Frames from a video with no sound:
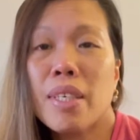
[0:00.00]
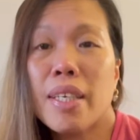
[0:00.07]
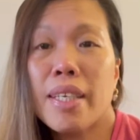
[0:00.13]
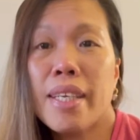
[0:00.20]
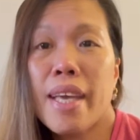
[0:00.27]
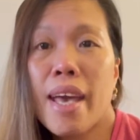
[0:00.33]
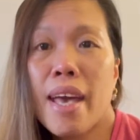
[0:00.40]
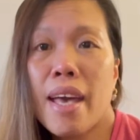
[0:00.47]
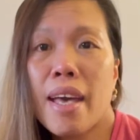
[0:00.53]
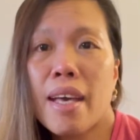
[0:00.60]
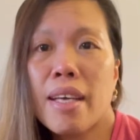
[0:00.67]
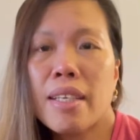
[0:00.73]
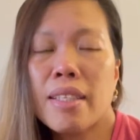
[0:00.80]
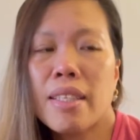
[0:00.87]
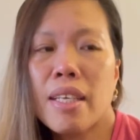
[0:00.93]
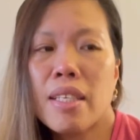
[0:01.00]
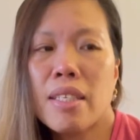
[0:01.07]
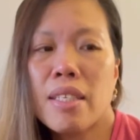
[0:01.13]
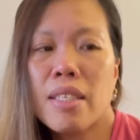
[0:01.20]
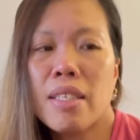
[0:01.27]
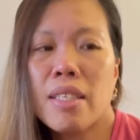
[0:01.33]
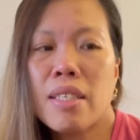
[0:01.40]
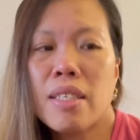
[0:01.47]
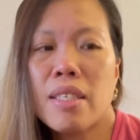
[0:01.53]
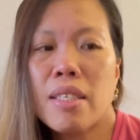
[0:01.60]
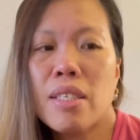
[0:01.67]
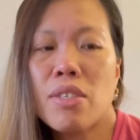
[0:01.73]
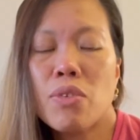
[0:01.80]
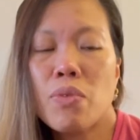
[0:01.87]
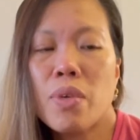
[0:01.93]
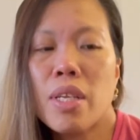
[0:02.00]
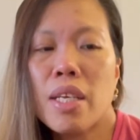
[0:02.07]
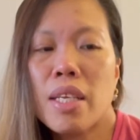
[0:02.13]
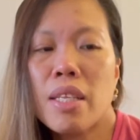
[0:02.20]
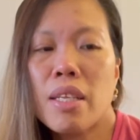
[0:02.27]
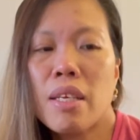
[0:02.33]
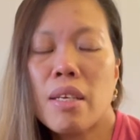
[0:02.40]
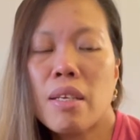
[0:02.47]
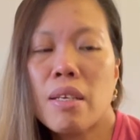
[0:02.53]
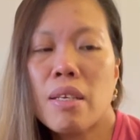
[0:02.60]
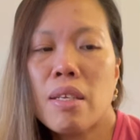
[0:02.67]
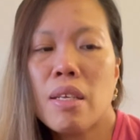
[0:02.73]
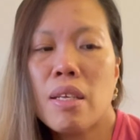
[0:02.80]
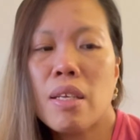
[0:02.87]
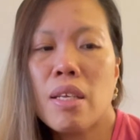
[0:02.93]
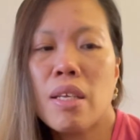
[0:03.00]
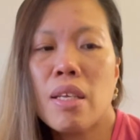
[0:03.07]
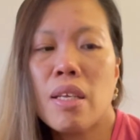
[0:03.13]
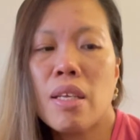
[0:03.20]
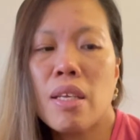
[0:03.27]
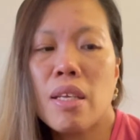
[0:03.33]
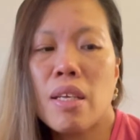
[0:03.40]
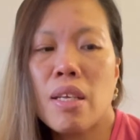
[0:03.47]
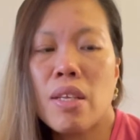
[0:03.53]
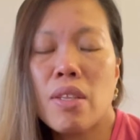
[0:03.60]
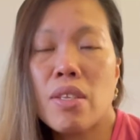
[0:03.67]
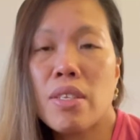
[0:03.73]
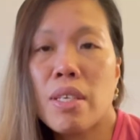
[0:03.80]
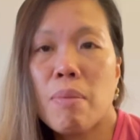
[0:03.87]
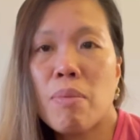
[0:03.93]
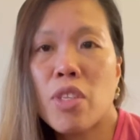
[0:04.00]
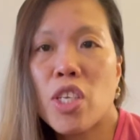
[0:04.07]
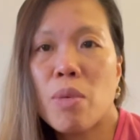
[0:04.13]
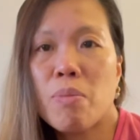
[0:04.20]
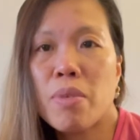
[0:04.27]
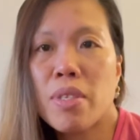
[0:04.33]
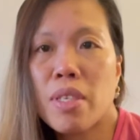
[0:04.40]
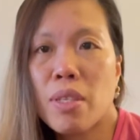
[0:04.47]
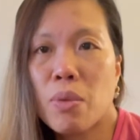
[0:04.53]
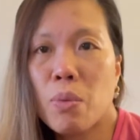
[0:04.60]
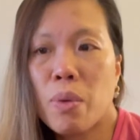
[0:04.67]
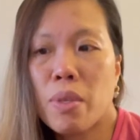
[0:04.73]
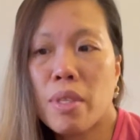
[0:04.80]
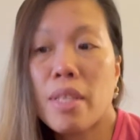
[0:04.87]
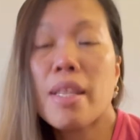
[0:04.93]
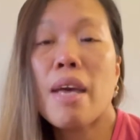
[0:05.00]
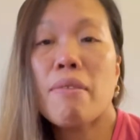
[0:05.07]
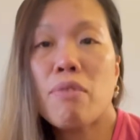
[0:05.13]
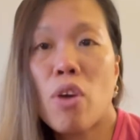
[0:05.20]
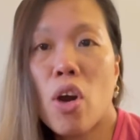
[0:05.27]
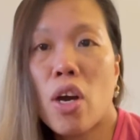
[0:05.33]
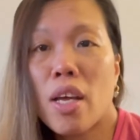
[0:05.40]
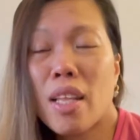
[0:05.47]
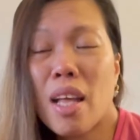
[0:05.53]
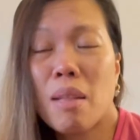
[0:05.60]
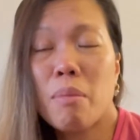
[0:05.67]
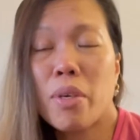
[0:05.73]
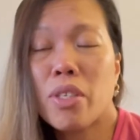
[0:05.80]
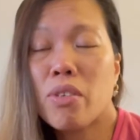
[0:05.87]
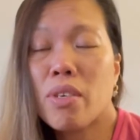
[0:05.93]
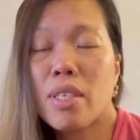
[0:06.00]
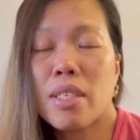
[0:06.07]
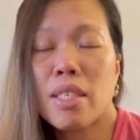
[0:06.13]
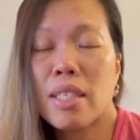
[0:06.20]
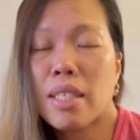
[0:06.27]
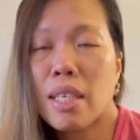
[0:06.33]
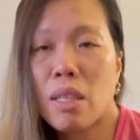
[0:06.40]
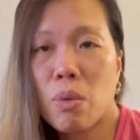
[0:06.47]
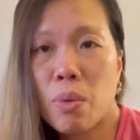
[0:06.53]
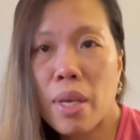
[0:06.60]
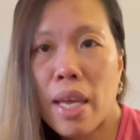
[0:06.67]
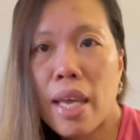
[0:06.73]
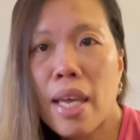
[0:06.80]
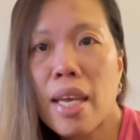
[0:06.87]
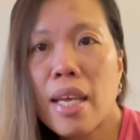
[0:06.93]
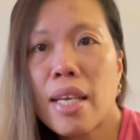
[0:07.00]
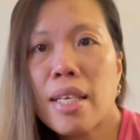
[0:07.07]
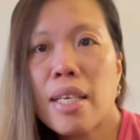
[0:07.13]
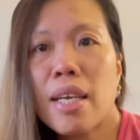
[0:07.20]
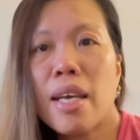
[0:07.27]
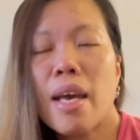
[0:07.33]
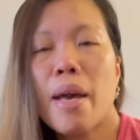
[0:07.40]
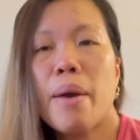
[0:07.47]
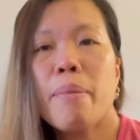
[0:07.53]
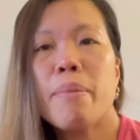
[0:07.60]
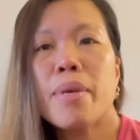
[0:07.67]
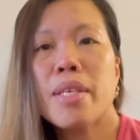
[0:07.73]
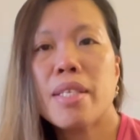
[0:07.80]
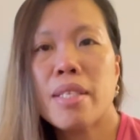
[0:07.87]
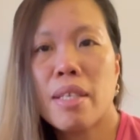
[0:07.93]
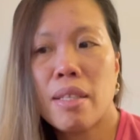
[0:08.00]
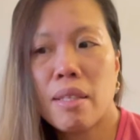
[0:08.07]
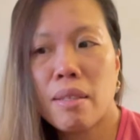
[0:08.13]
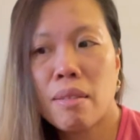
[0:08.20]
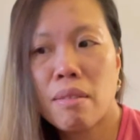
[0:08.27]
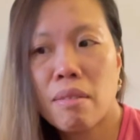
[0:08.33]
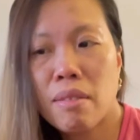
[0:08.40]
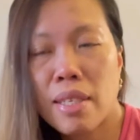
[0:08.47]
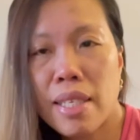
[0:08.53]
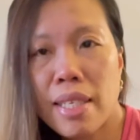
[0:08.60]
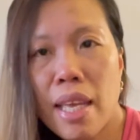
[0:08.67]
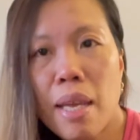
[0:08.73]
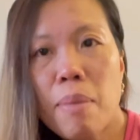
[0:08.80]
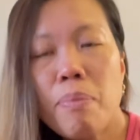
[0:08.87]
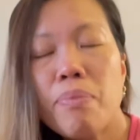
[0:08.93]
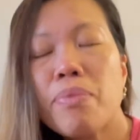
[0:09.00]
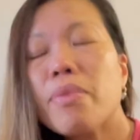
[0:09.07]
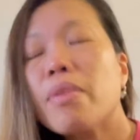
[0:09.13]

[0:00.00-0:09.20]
yeah that's that's really the, the symptoms that that I've got Alberto is still okay um, he's still the same